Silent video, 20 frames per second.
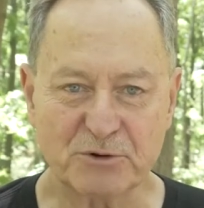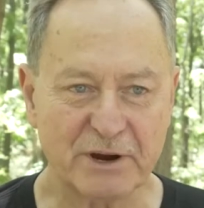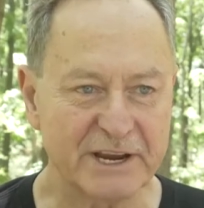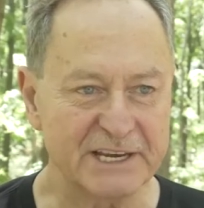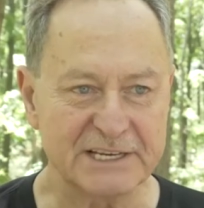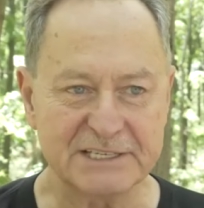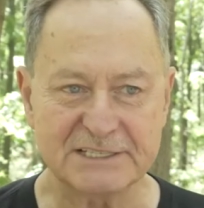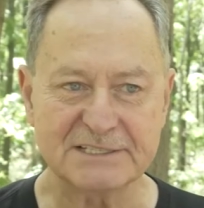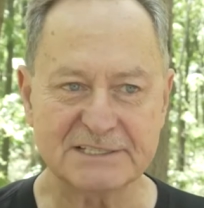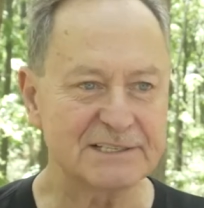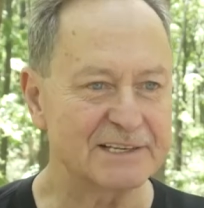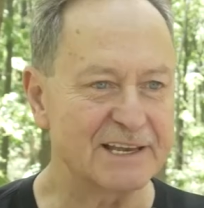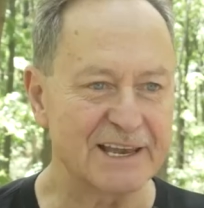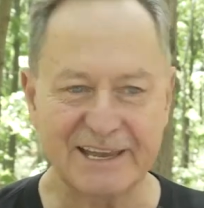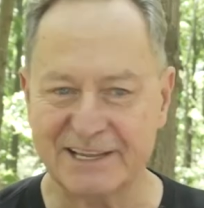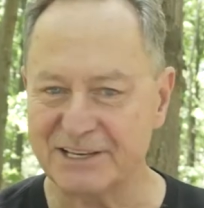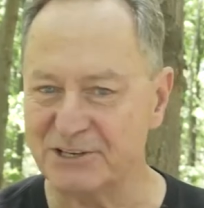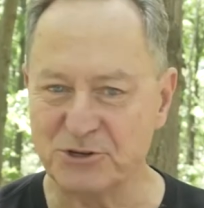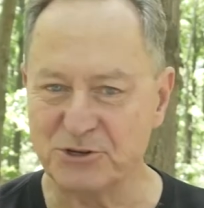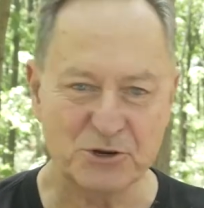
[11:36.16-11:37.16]
race
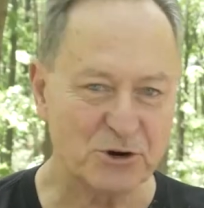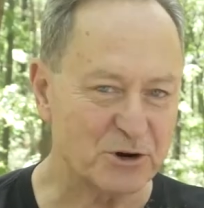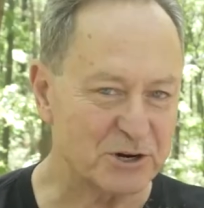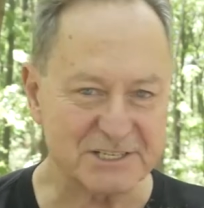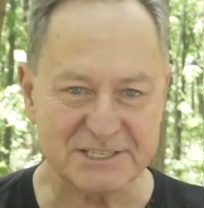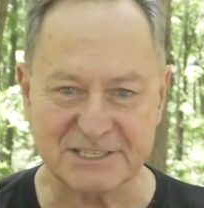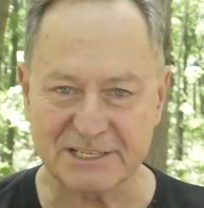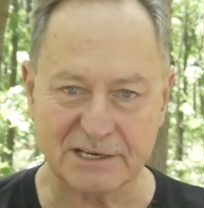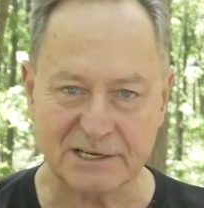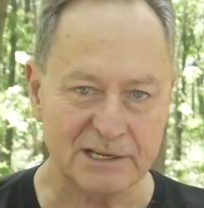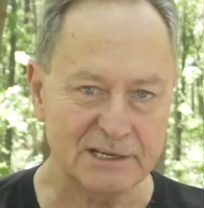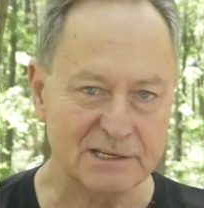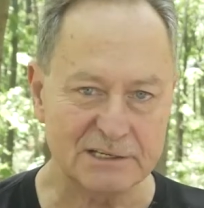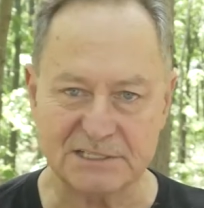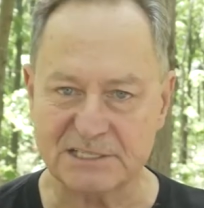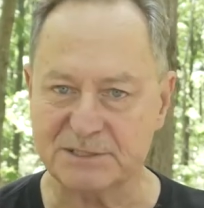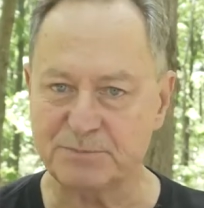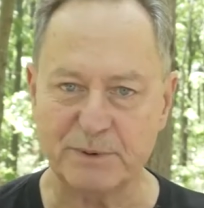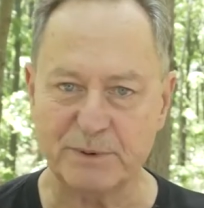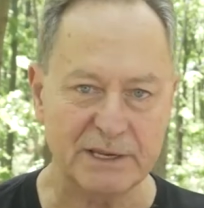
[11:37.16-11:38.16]
at New York City
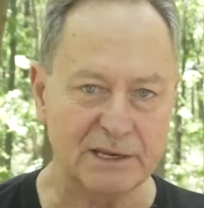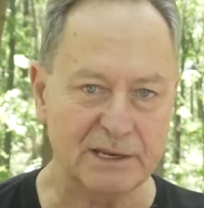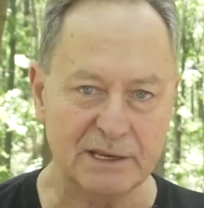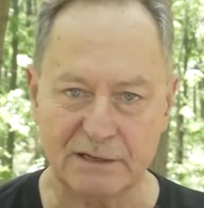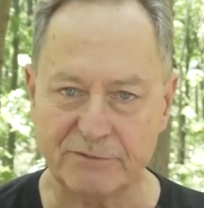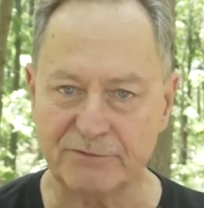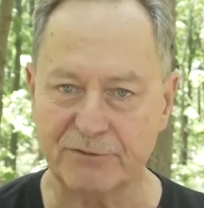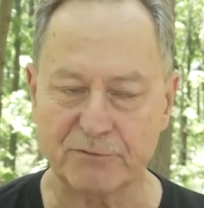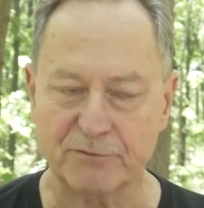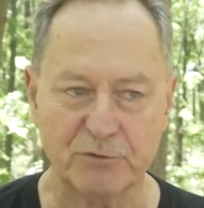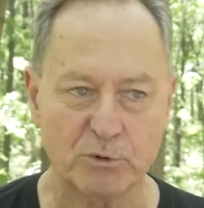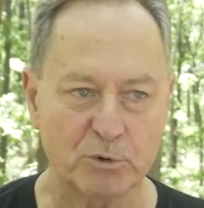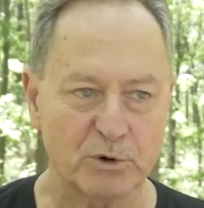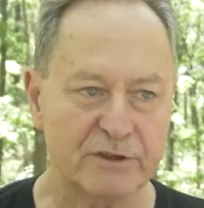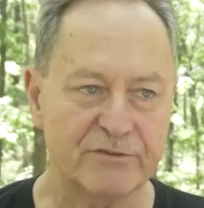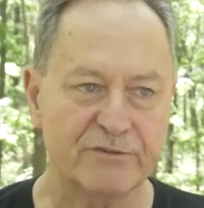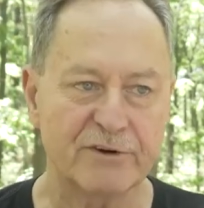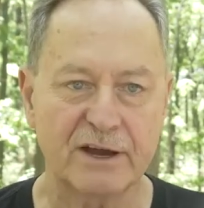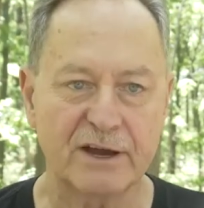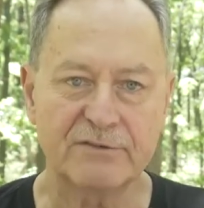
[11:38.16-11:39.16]
speed for
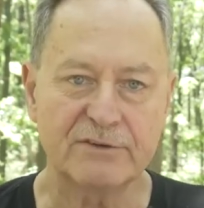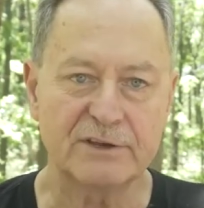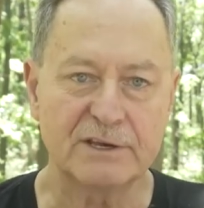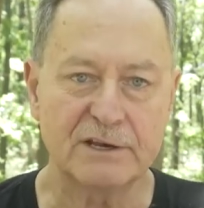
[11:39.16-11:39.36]
forty-five